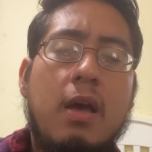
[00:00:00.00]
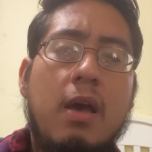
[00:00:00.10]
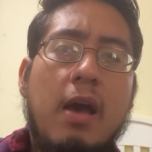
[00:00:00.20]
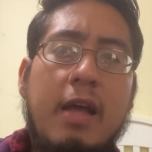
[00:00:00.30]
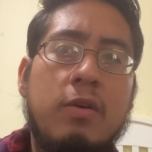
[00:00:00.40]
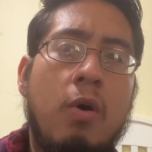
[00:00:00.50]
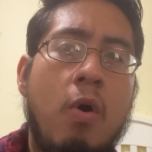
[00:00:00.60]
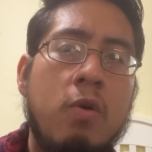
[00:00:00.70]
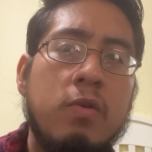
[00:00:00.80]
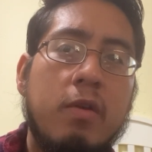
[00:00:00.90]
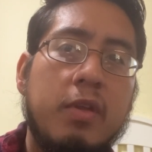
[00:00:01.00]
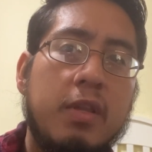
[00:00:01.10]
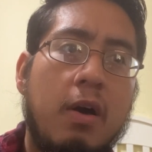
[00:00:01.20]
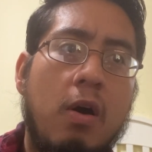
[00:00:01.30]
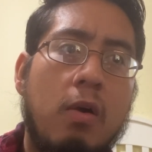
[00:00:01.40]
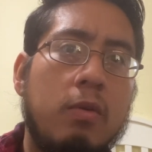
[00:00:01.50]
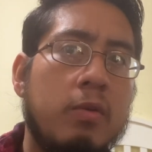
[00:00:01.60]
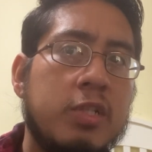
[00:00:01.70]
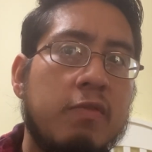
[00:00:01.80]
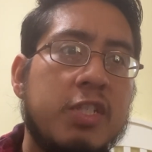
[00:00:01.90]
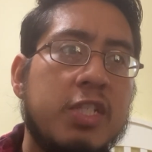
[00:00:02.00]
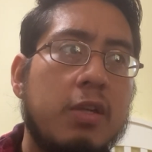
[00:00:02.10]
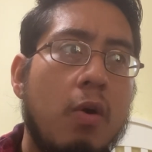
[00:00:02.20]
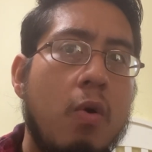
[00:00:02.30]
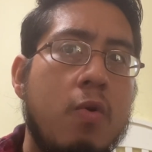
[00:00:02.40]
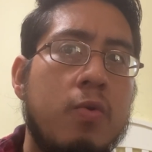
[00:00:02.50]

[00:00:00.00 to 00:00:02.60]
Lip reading: and horror in the halls of stone,